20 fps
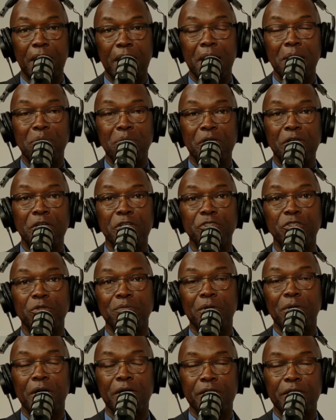And because your
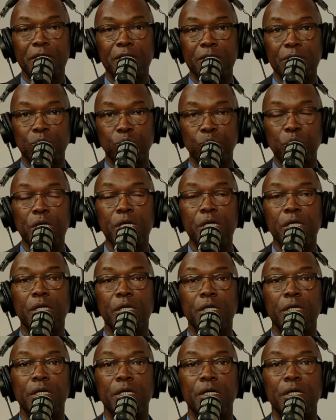body is
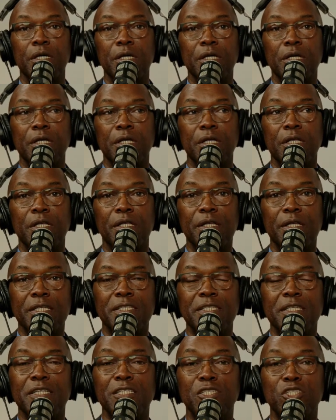weak,
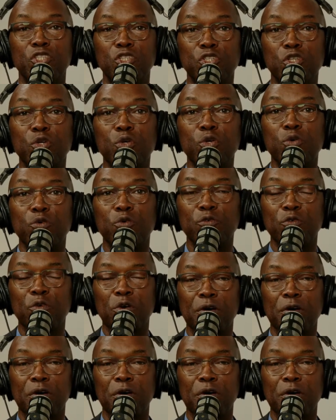this is new